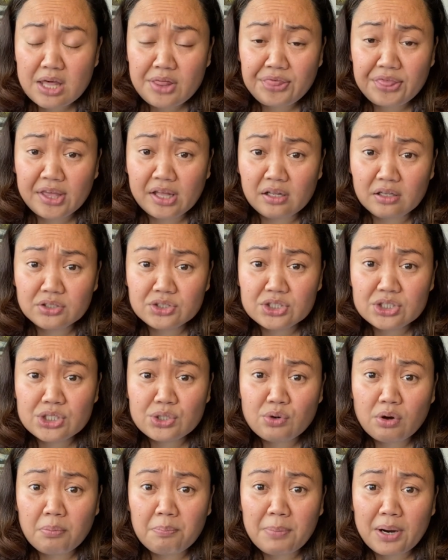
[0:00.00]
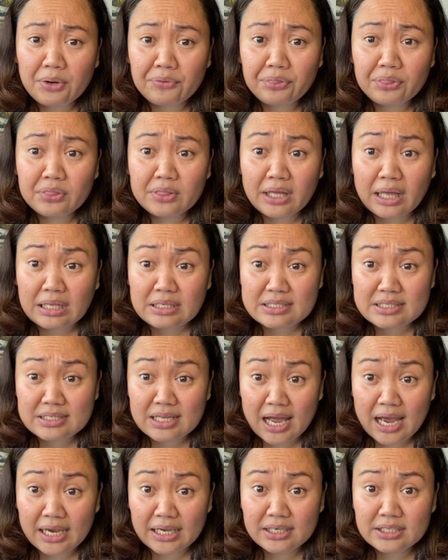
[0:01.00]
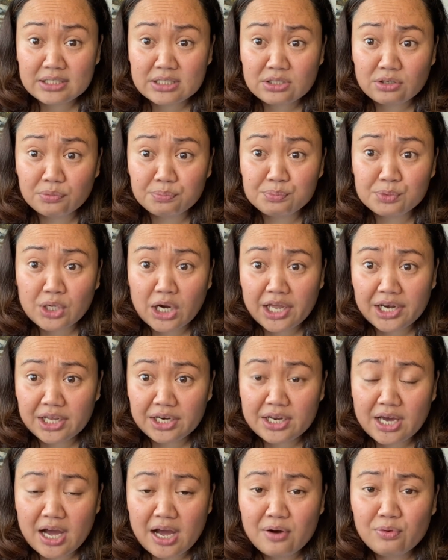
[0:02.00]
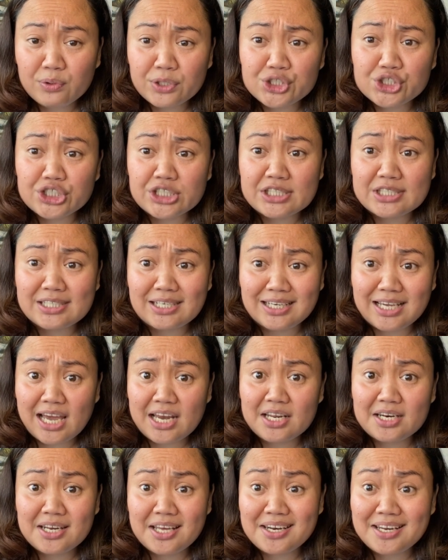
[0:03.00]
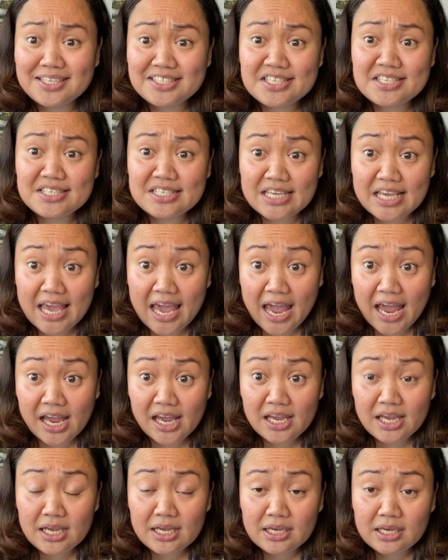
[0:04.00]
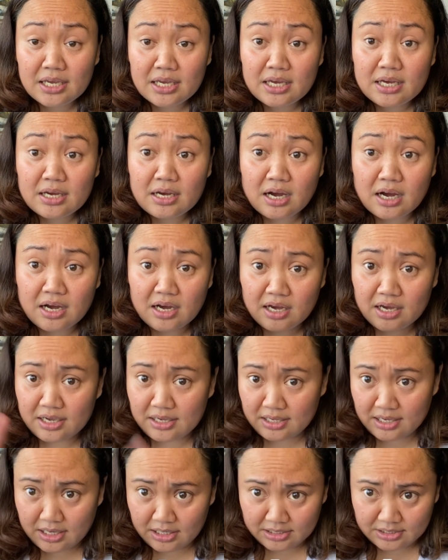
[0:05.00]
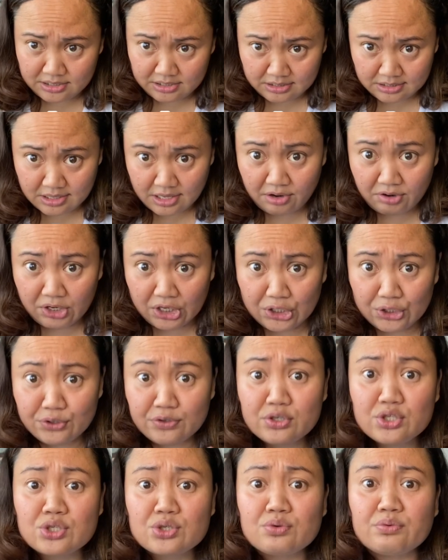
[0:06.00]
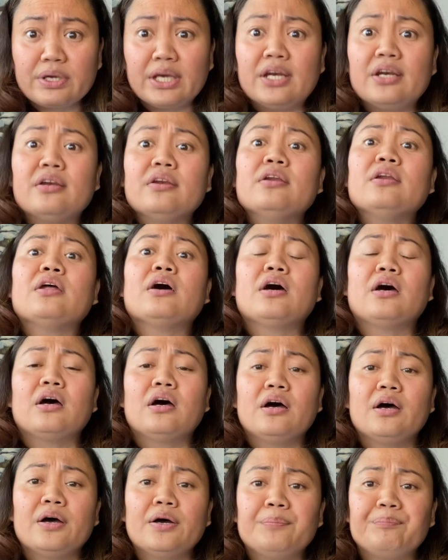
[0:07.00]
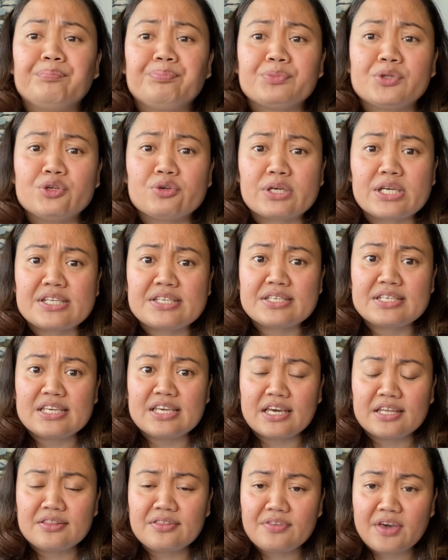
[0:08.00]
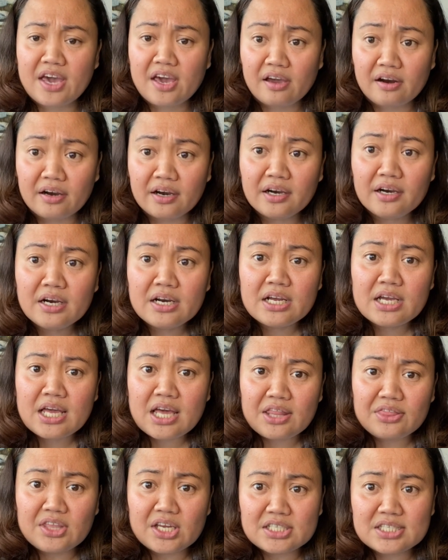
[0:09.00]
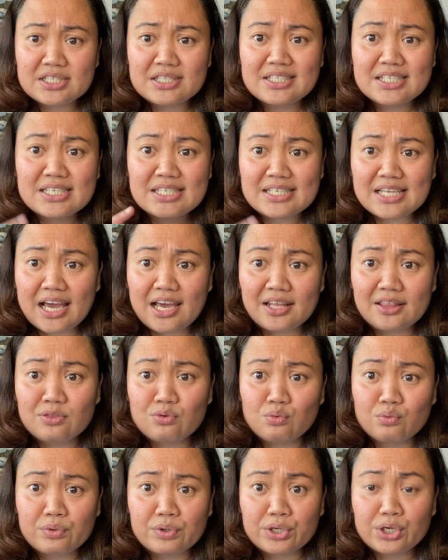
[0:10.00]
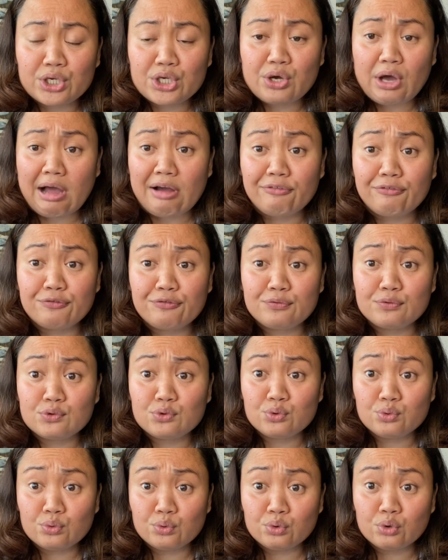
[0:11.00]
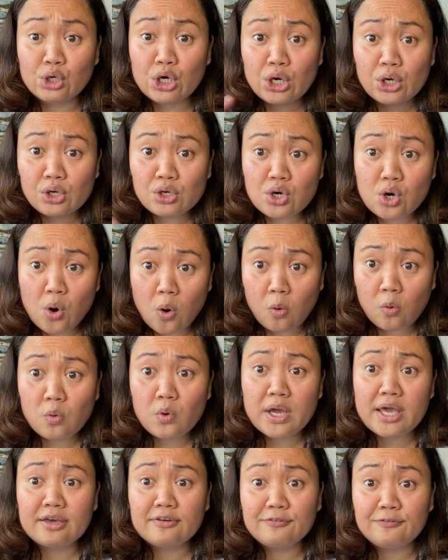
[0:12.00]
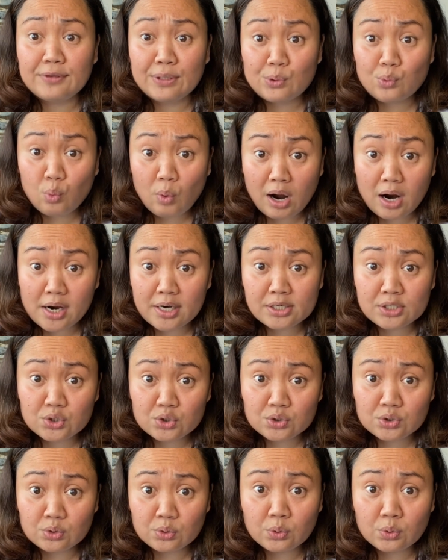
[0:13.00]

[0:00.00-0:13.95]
tells you about the site of Canada, which is the canada.ca. It's there in your screen. You can see it there. That's the site where you have to go if you want to